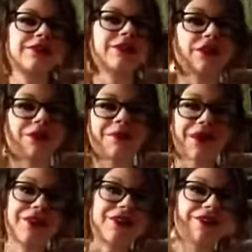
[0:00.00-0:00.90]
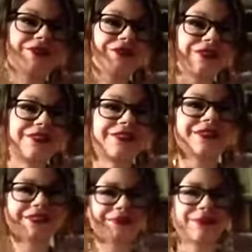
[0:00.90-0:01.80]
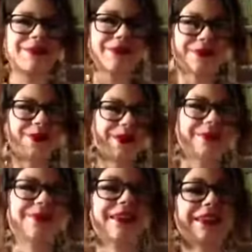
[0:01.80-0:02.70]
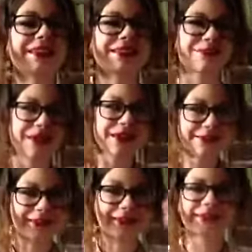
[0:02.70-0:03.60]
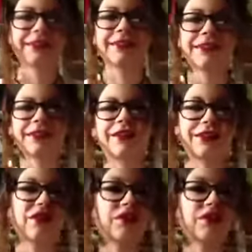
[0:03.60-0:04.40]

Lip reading: you know, I'm like, oh god, people are watching me, that's amazing, like,